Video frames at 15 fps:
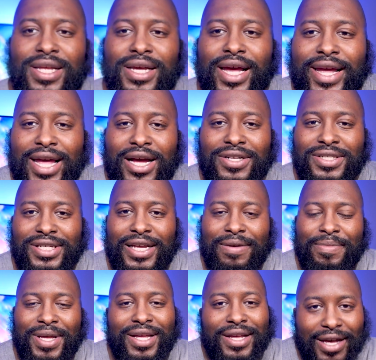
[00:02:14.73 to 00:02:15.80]
Can y'all see
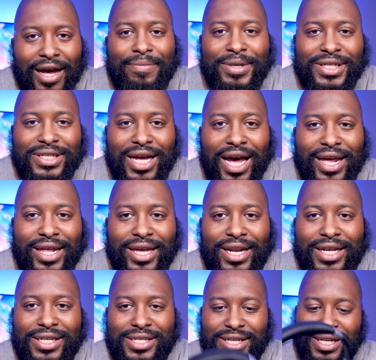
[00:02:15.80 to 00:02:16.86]
me? I'm excited.
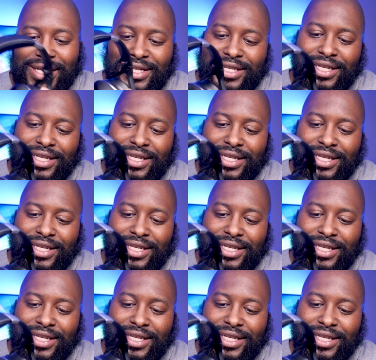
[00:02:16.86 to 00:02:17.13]
Let's see. Let's